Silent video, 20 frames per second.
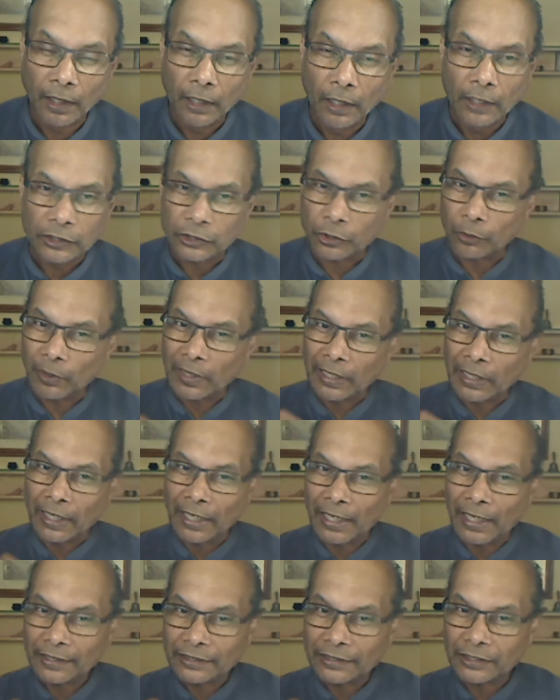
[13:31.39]
So
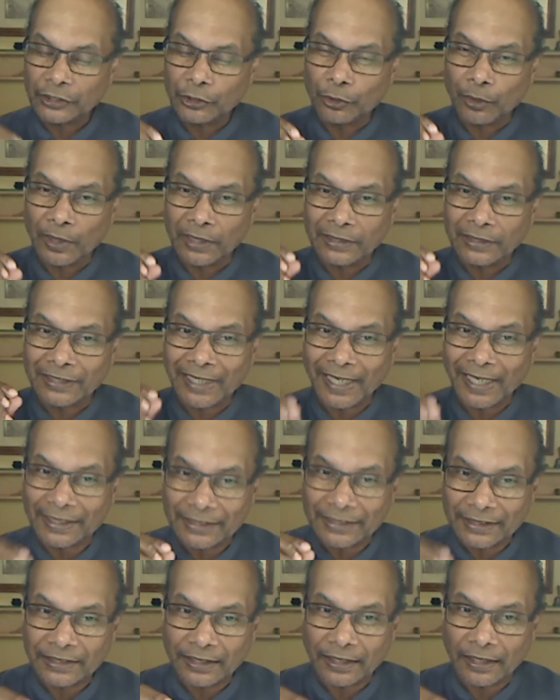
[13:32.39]
unless you are
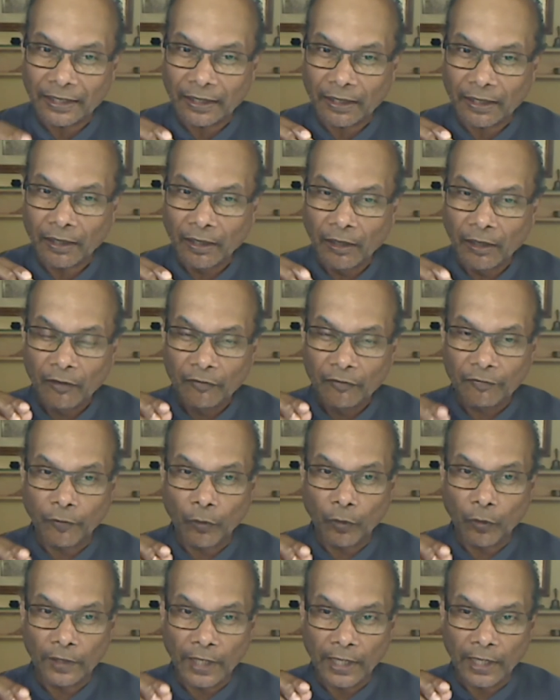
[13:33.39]
testing
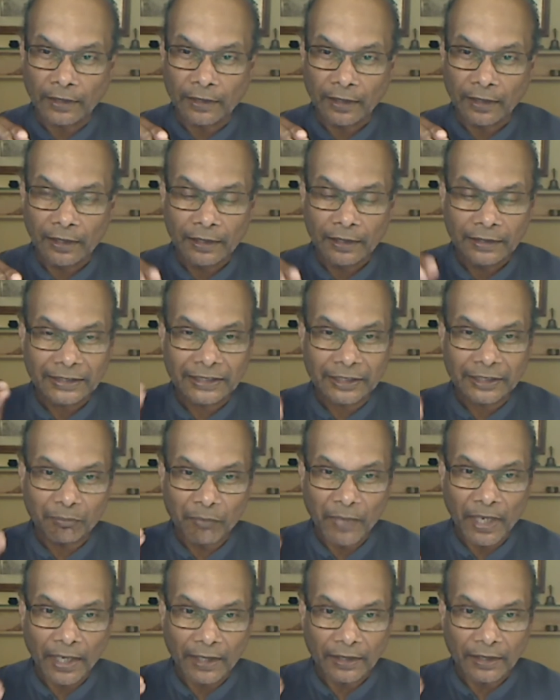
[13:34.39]
for that
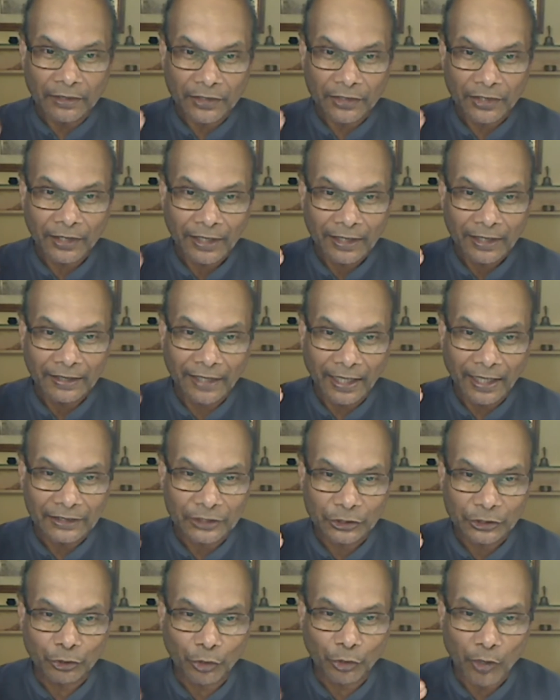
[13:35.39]
cement that's
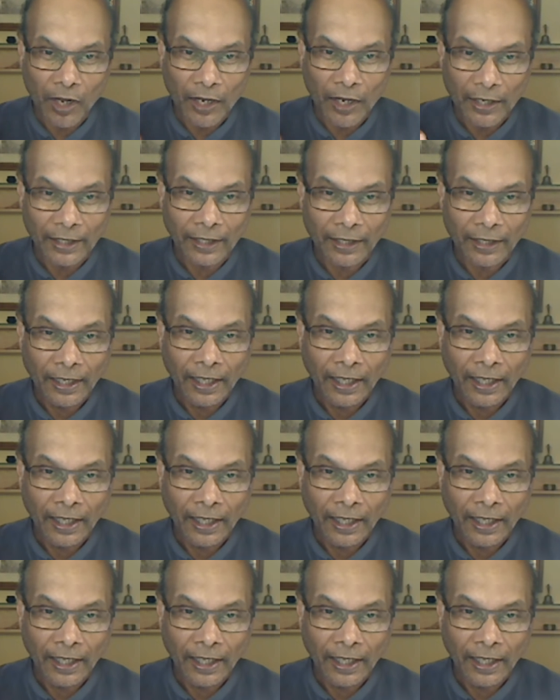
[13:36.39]
drying,